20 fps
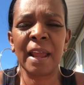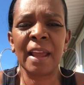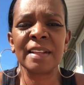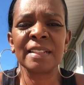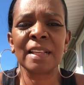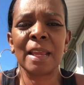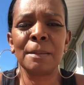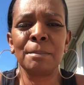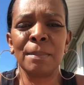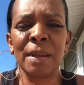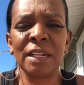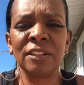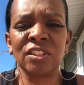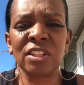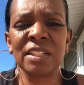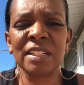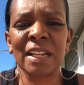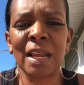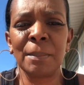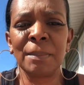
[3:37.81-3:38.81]
as I
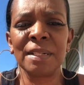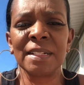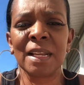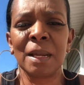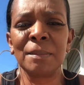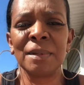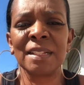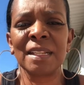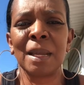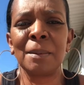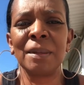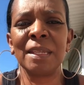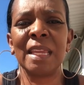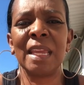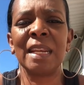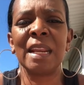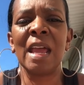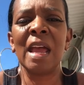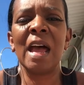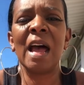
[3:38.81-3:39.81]
mentioned time and time
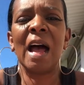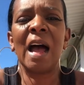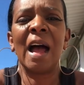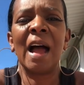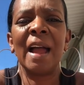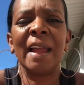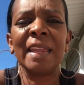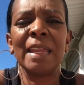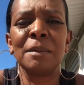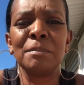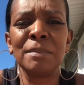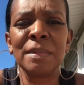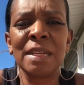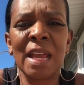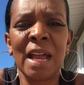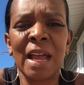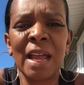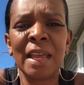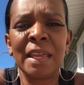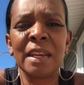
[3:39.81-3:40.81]
again, I am
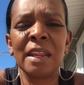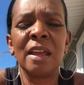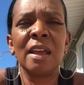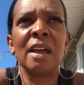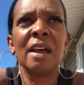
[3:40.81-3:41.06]
not